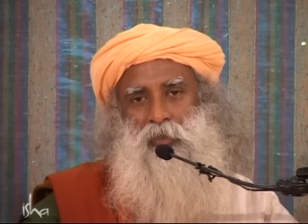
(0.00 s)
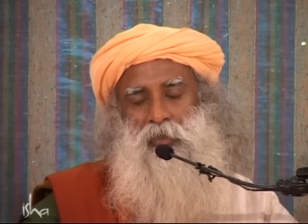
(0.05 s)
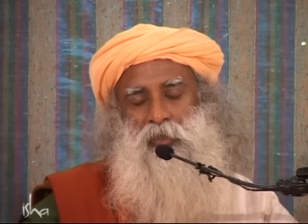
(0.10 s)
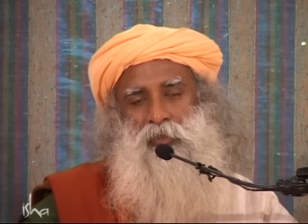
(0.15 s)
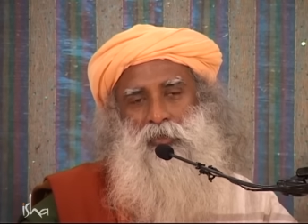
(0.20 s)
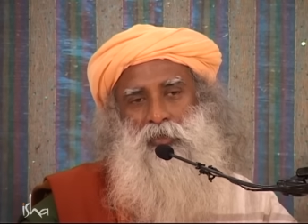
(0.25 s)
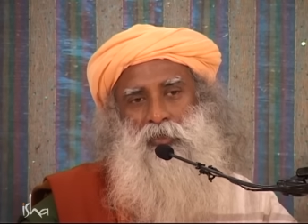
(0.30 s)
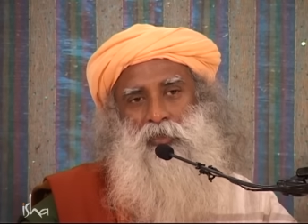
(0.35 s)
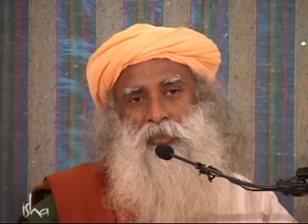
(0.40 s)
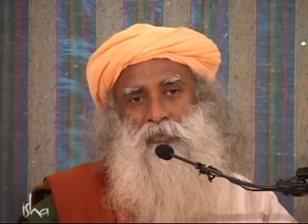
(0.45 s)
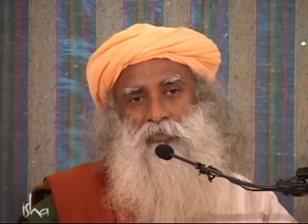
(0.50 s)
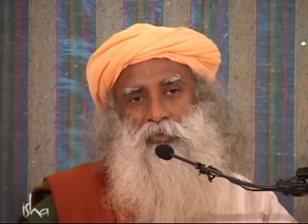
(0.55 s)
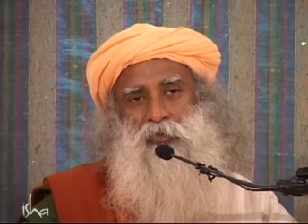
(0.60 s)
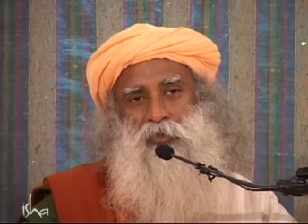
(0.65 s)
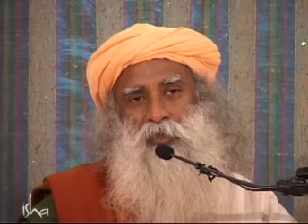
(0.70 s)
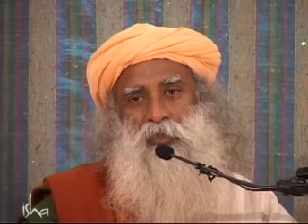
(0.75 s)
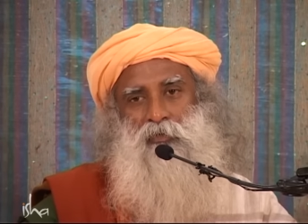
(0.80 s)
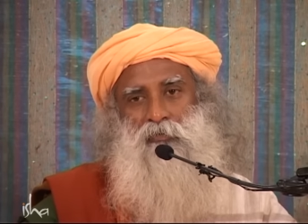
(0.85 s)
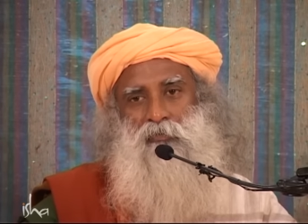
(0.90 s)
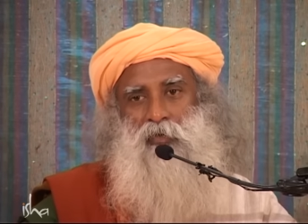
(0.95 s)
He is a
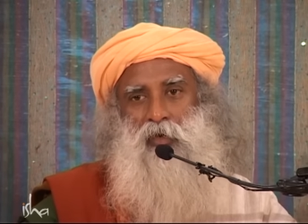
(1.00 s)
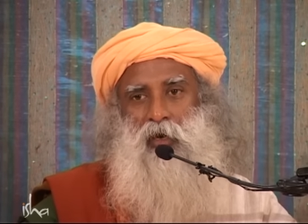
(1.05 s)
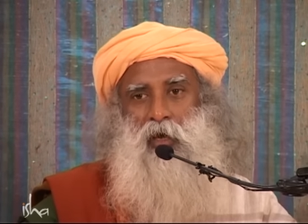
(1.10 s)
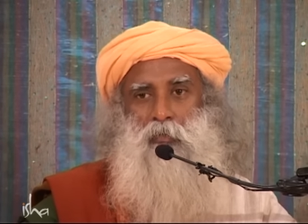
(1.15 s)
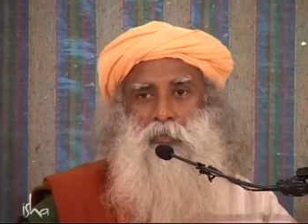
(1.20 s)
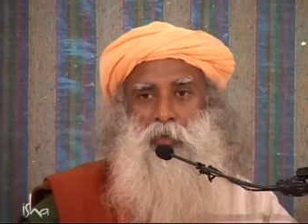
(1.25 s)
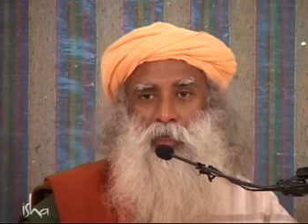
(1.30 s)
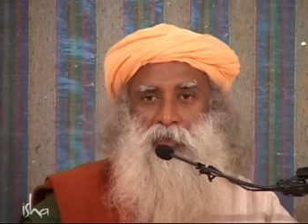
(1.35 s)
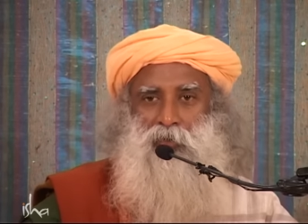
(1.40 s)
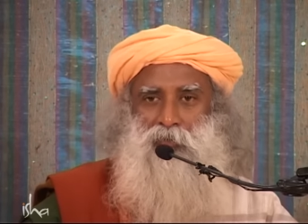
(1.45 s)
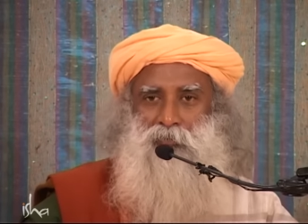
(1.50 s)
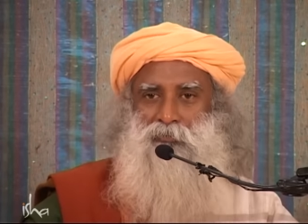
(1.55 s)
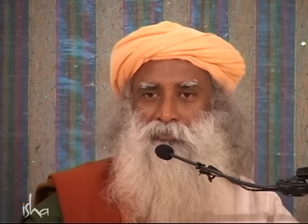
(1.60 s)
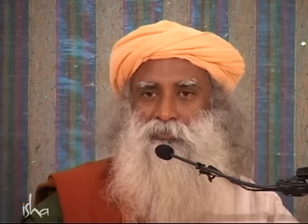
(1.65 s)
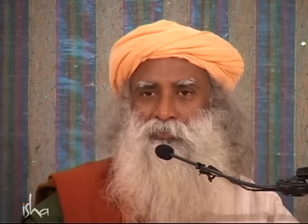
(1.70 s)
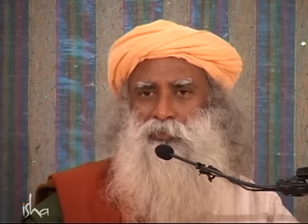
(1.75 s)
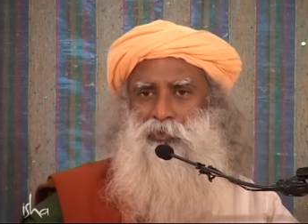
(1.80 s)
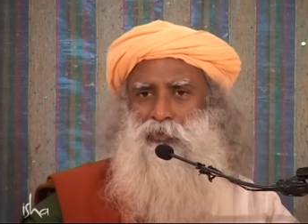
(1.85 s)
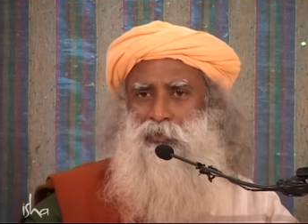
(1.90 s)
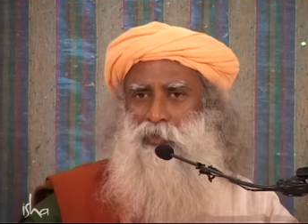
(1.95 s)
devotee of Rama.
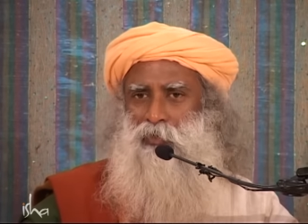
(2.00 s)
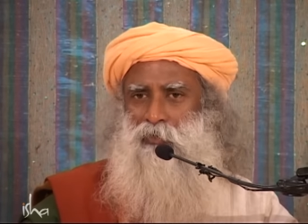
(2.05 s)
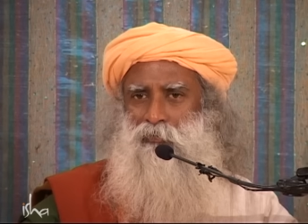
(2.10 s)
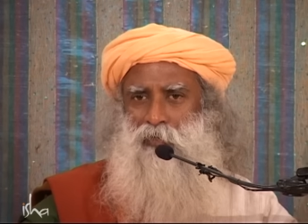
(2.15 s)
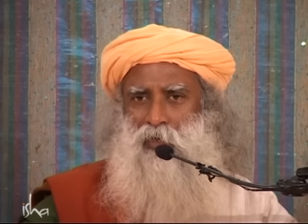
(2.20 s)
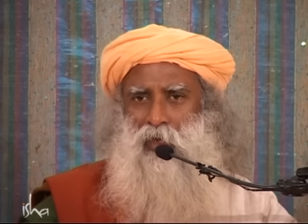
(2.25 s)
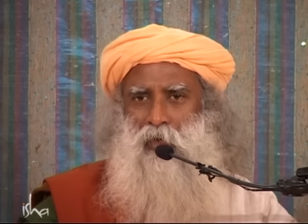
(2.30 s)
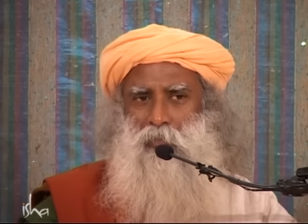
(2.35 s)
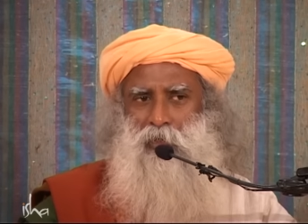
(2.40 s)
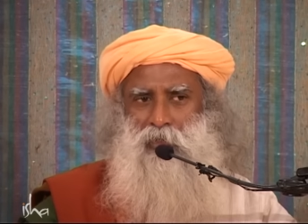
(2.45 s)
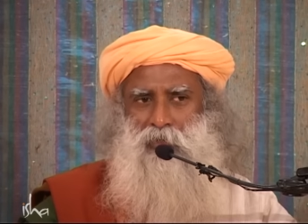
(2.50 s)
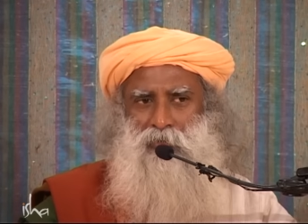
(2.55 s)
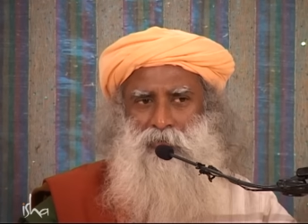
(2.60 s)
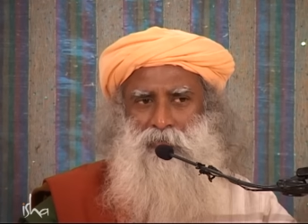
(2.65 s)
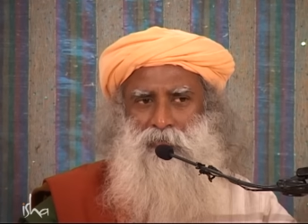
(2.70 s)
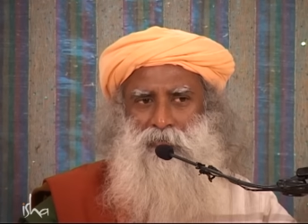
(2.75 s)
You heard of Rama?